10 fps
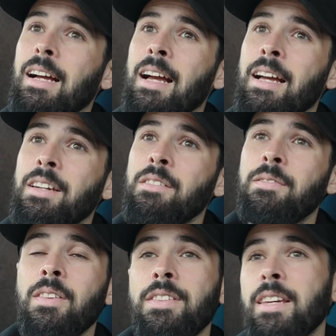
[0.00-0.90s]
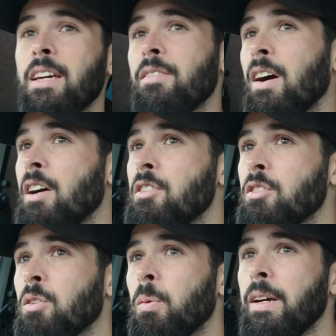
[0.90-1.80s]
And for the sake of
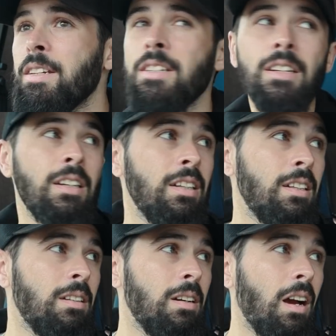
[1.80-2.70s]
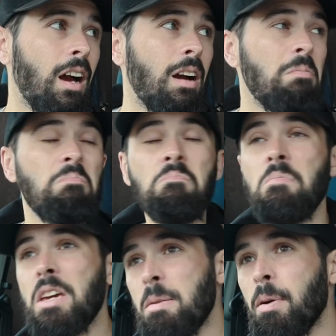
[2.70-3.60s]
100 quid,
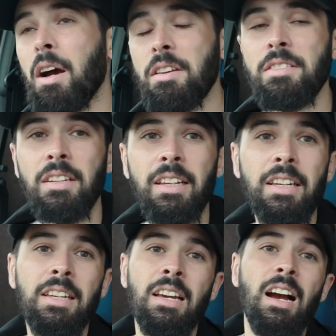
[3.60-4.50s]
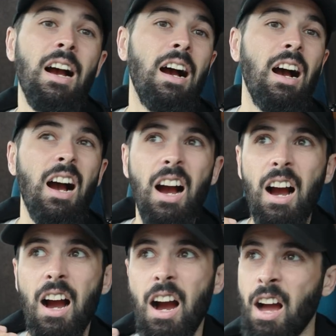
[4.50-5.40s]
me personally,
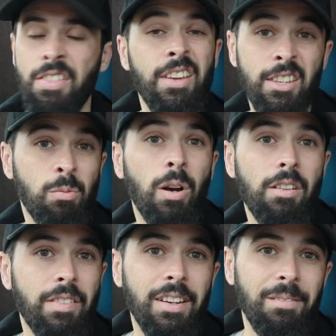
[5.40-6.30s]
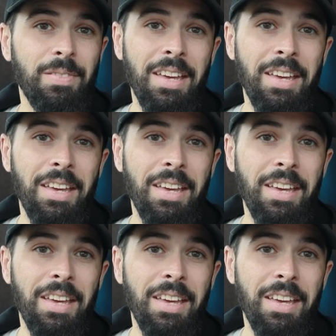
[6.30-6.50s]
I think it's worth it.